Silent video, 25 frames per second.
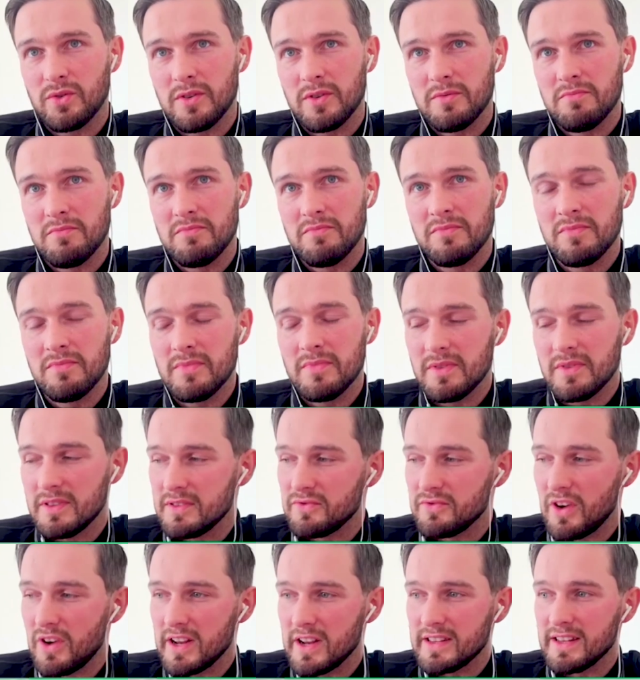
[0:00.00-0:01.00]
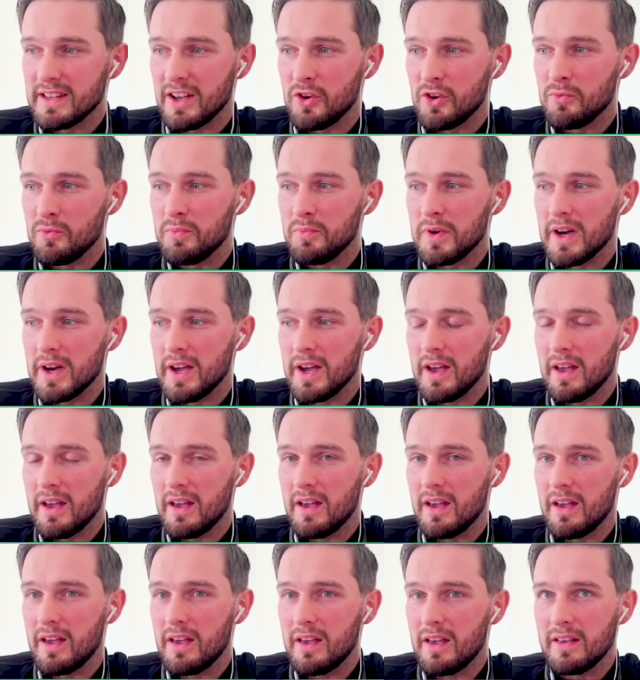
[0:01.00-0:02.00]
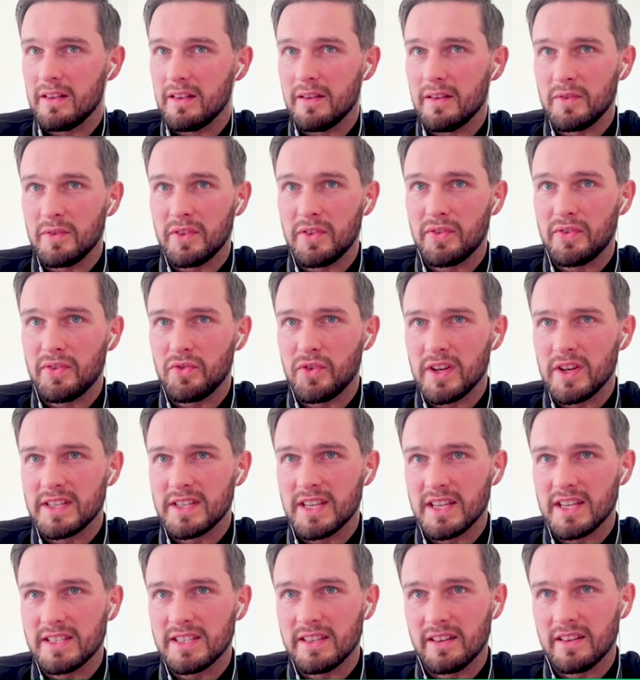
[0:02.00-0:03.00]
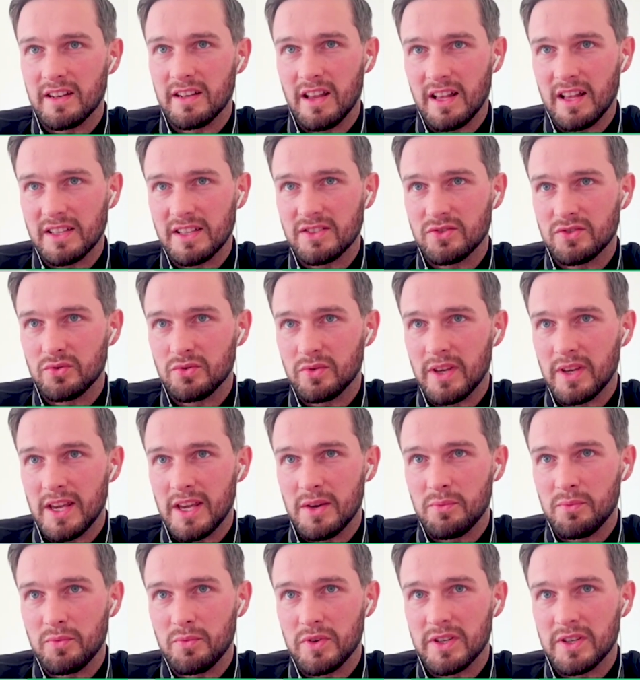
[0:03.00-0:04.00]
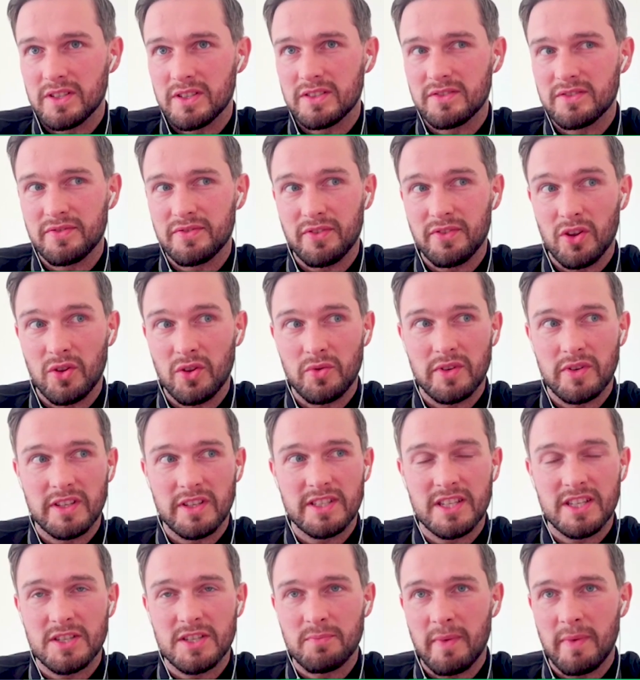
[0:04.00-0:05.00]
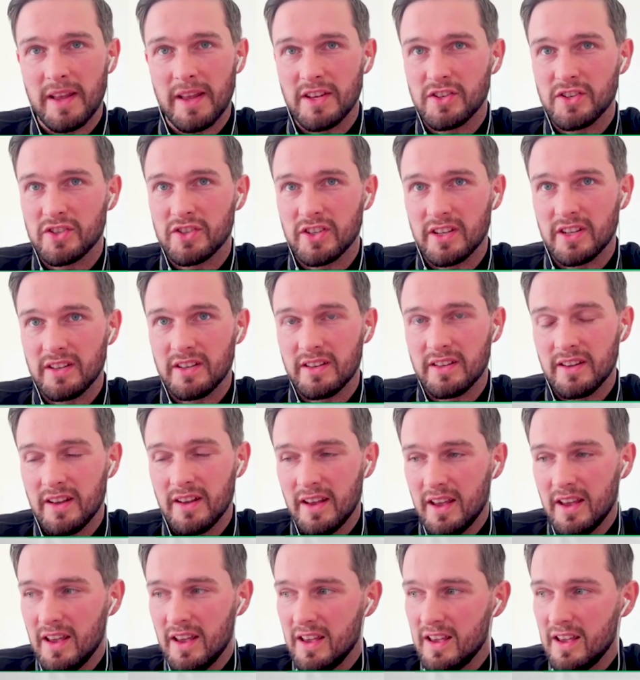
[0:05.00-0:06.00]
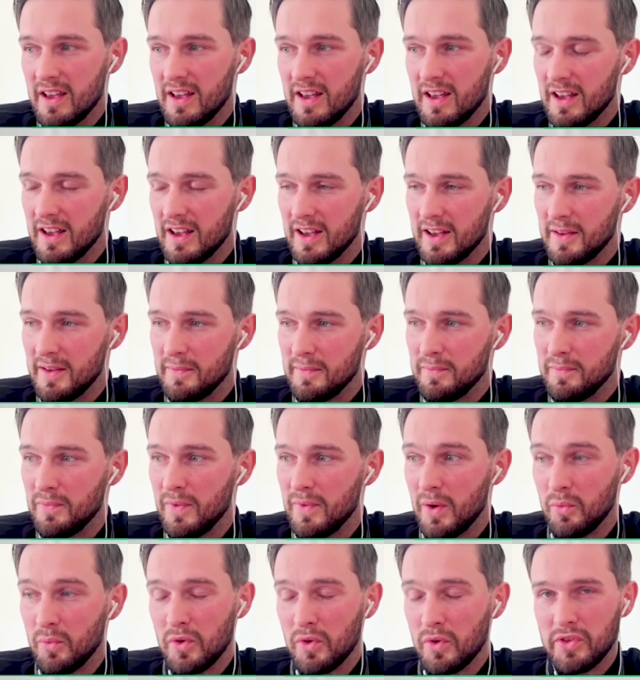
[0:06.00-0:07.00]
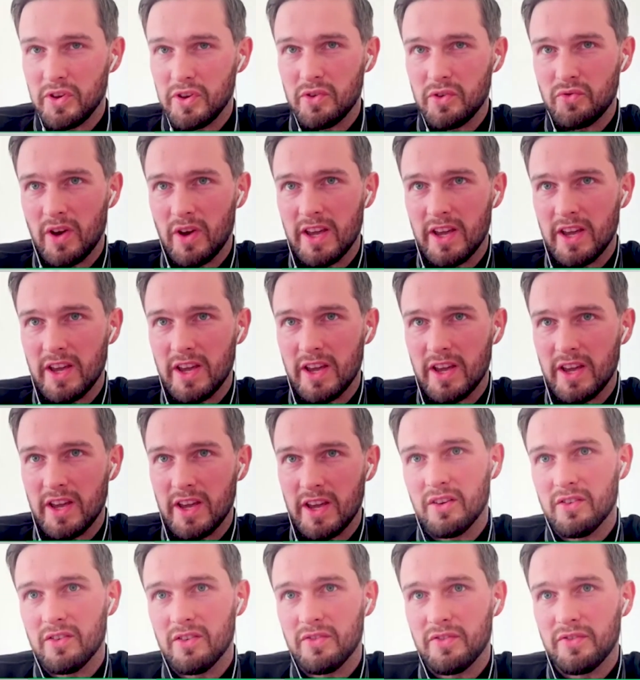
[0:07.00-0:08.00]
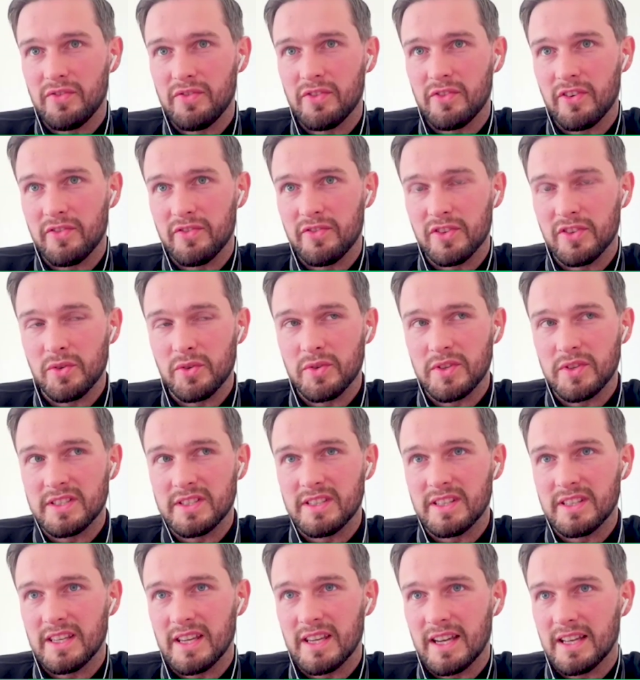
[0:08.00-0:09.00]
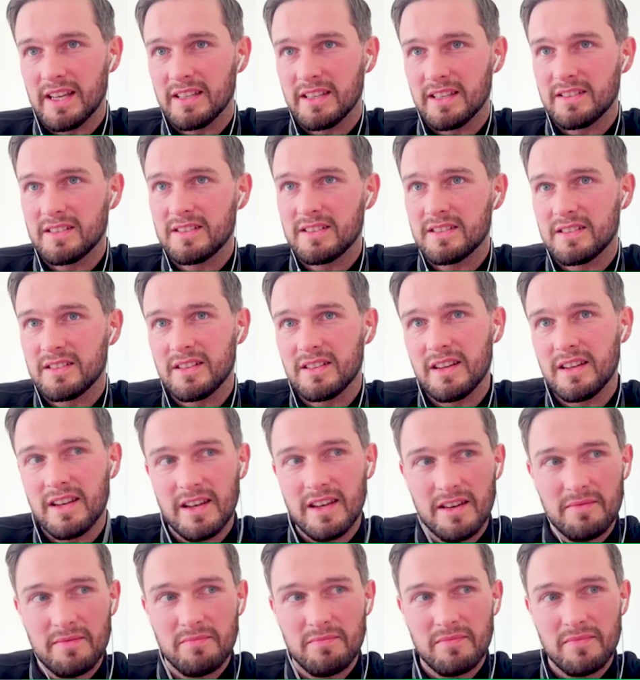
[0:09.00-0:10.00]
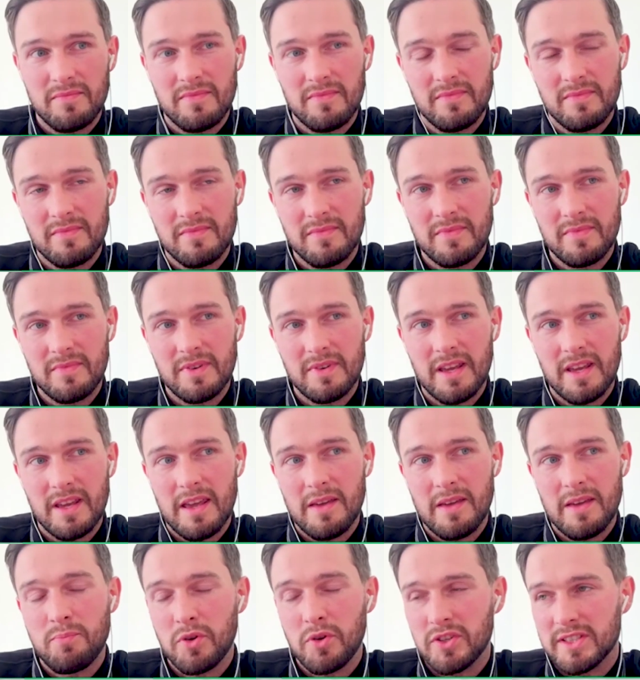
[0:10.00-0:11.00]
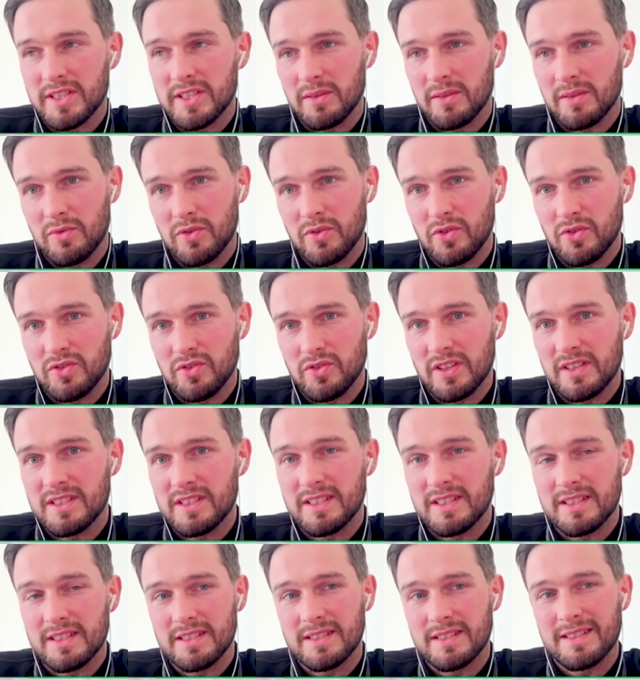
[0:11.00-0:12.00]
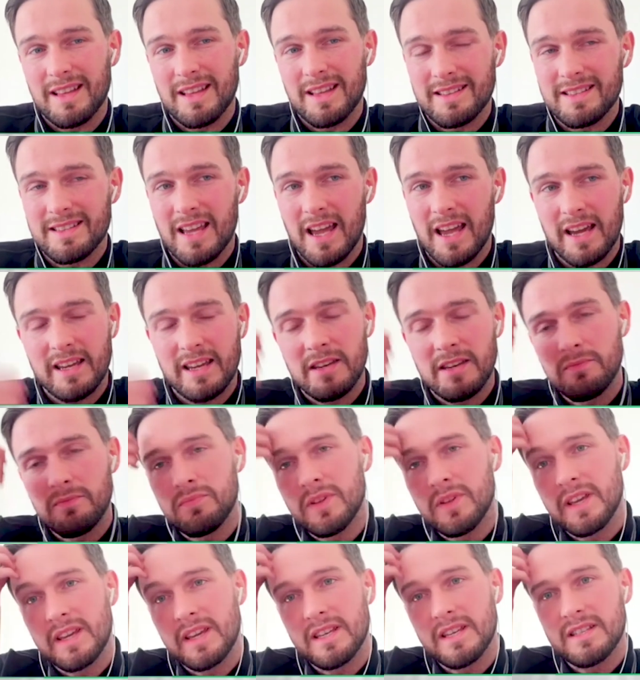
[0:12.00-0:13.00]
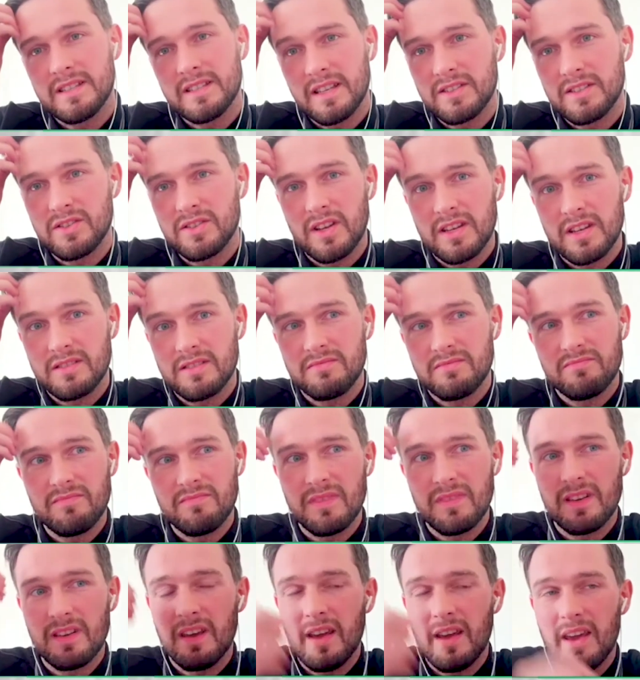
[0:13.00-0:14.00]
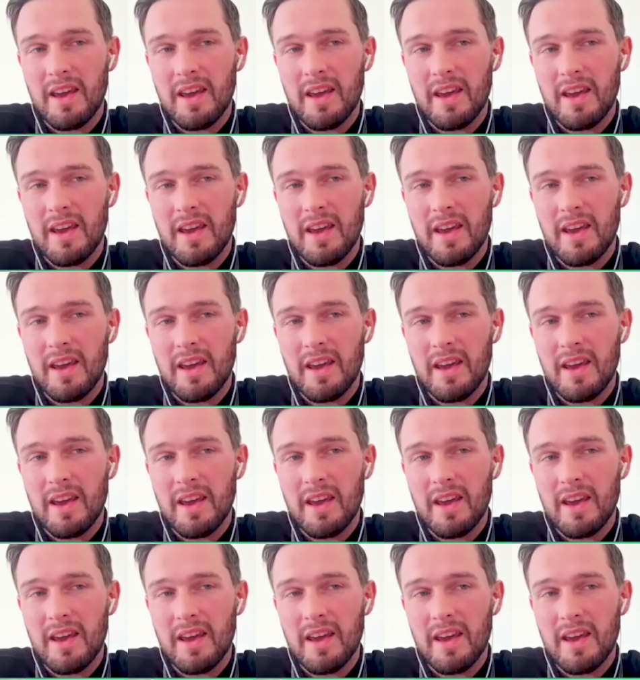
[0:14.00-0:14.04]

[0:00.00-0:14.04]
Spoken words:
him right now, but I mean, three assists in the last two game weeks following the suspension. And with the arrival of Luis Diaz, it puts some of those attacking players as you